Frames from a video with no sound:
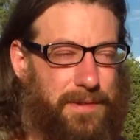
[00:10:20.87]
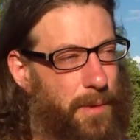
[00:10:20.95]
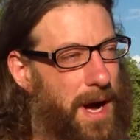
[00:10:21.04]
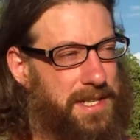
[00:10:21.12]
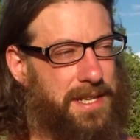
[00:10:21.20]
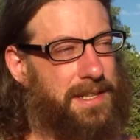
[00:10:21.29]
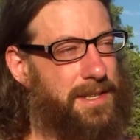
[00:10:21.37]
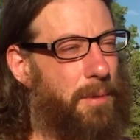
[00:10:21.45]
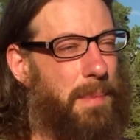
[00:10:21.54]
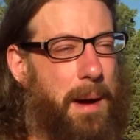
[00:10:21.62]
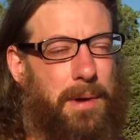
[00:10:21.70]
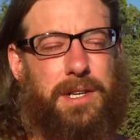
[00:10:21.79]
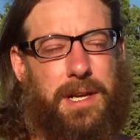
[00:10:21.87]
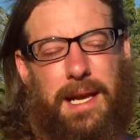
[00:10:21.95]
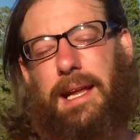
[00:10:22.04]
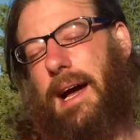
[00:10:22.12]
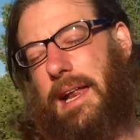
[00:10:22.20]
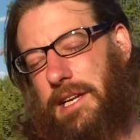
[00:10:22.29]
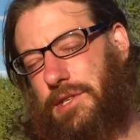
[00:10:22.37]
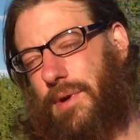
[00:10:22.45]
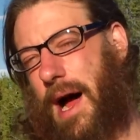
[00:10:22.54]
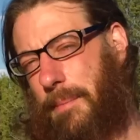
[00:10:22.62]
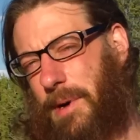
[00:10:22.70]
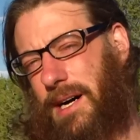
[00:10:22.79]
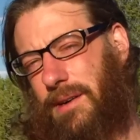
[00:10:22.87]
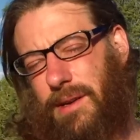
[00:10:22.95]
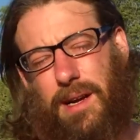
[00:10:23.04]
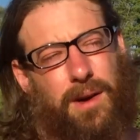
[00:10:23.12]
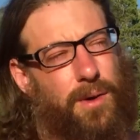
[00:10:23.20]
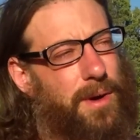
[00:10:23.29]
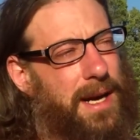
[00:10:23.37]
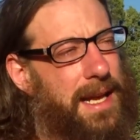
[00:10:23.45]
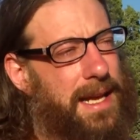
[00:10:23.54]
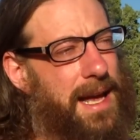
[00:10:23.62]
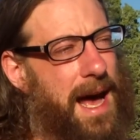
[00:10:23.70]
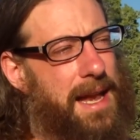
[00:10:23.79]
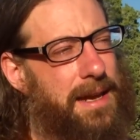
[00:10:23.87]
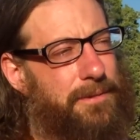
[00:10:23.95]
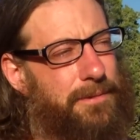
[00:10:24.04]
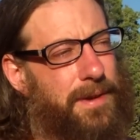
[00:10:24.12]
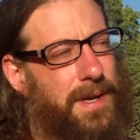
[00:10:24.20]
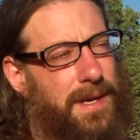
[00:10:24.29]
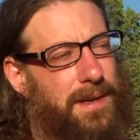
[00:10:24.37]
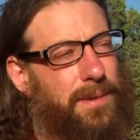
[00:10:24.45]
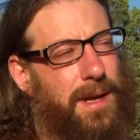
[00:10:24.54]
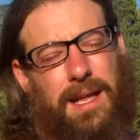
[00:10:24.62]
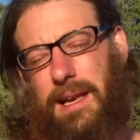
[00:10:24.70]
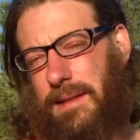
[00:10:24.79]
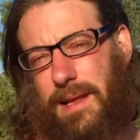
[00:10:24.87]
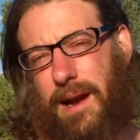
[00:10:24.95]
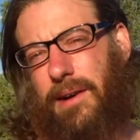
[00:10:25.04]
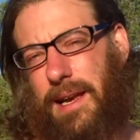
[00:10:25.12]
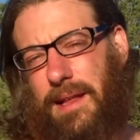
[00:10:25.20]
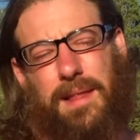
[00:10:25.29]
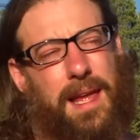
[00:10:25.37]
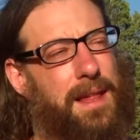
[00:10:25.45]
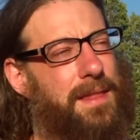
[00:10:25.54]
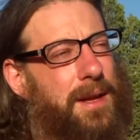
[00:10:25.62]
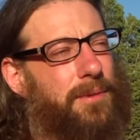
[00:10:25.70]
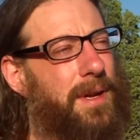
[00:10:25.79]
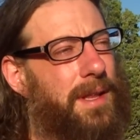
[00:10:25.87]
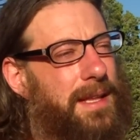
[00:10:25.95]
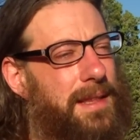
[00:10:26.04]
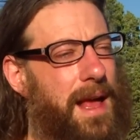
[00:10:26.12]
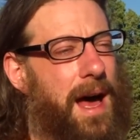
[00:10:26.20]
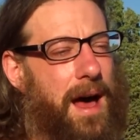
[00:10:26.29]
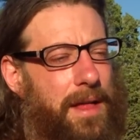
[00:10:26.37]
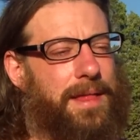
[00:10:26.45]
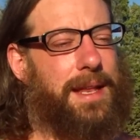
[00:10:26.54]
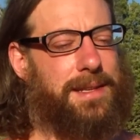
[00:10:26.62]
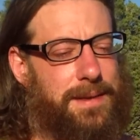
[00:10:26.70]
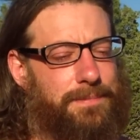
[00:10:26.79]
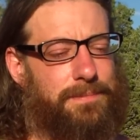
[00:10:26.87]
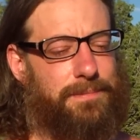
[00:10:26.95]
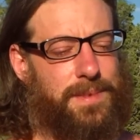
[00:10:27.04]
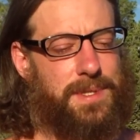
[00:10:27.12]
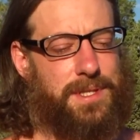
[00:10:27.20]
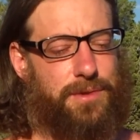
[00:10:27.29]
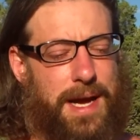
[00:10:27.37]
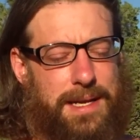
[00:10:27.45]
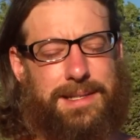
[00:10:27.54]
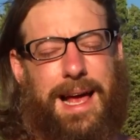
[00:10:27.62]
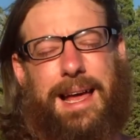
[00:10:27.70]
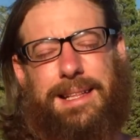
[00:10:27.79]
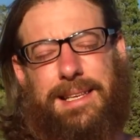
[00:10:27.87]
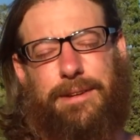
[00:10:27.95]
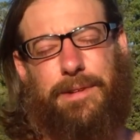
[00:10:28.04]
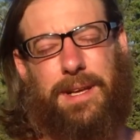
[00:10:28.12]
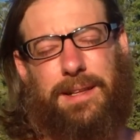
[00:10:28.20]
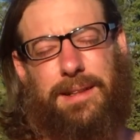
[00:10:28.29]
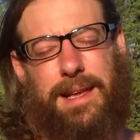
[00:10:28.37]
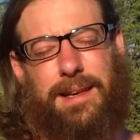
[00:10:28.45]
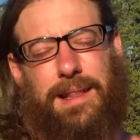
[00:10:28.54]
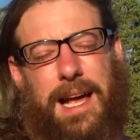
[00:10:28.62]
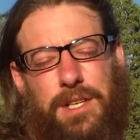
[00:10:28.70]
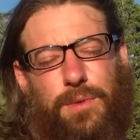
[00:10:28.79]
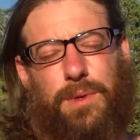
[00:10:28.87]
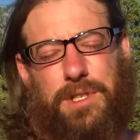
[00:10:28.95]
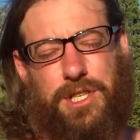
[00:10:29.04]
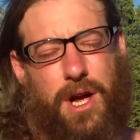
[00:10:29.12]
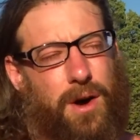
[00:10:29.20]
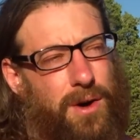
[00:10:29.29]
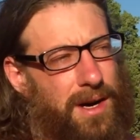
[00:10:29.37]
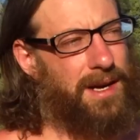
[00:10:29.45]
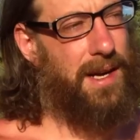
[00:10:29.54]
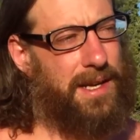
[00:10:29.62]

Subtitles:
If you're watching soap opera or any kind of drama, or any kind of, anything really, not other than some straight scientific intellectual show.